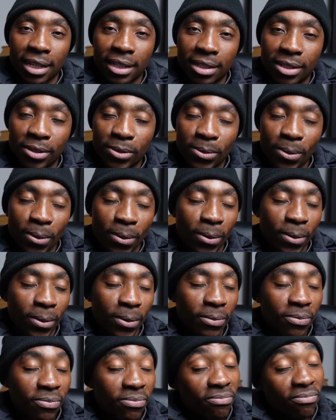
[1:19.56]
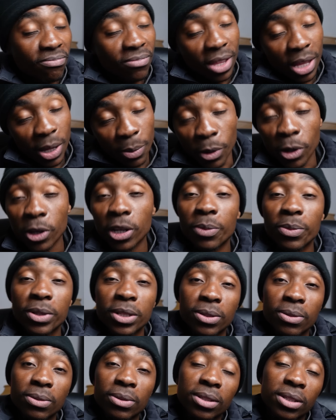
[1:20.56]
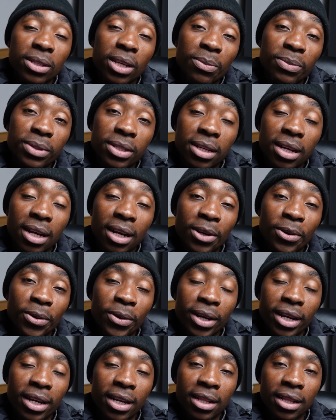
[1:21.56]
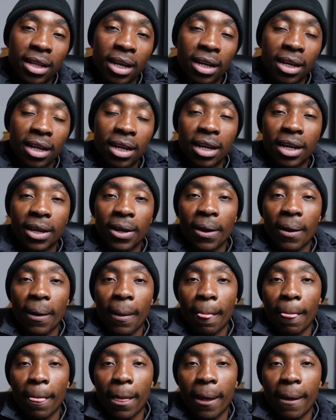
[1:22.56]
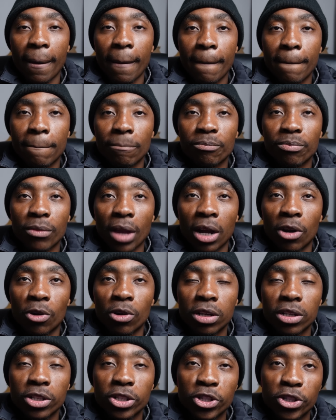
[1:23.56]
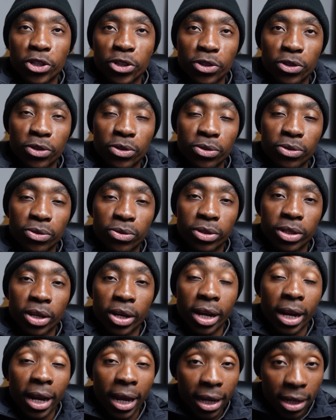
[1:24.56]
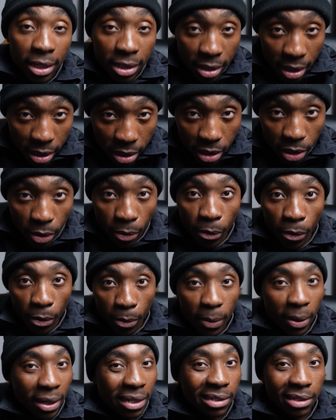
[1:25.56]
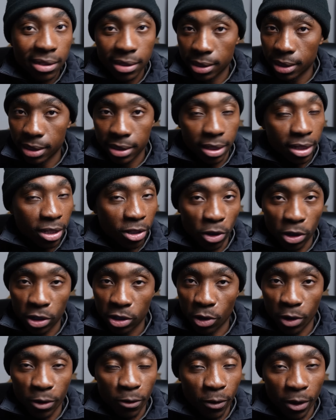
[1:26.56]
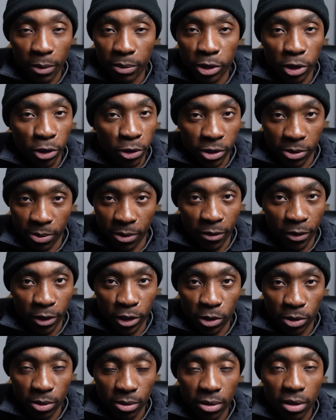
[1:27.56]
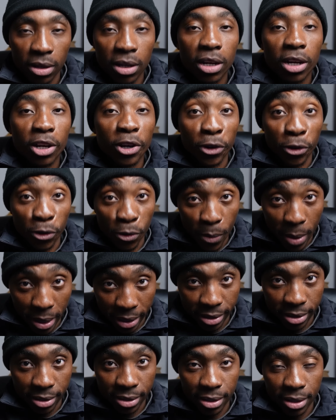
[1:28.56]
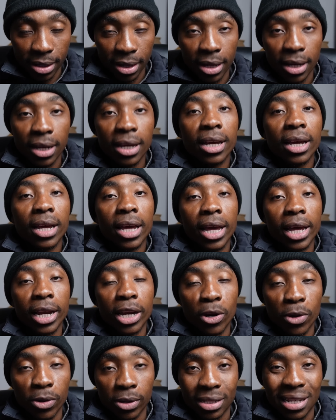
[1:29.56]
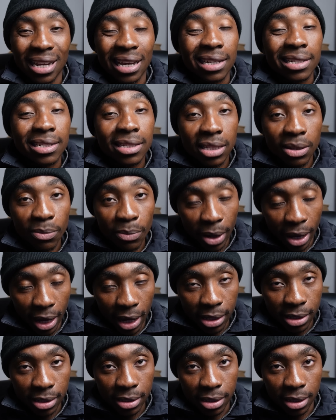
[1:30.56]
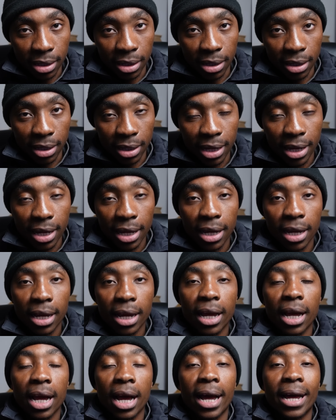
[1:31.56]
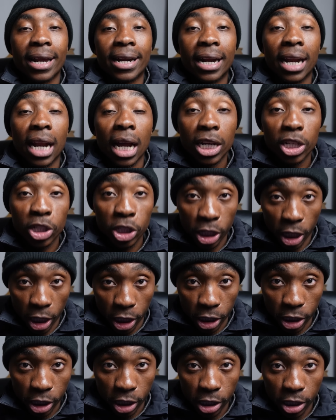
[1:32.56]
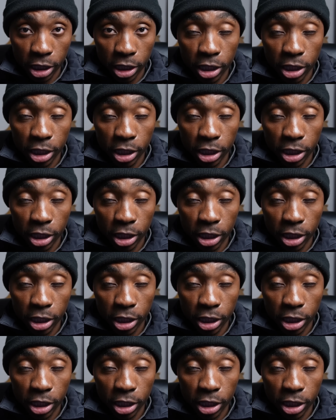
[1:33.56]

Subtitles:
so I'm not going to be skeptical or anything. According to the latest, the rumors, this is not confirmed news, Buffett. Rumors, it looks like Simba SC are reluctant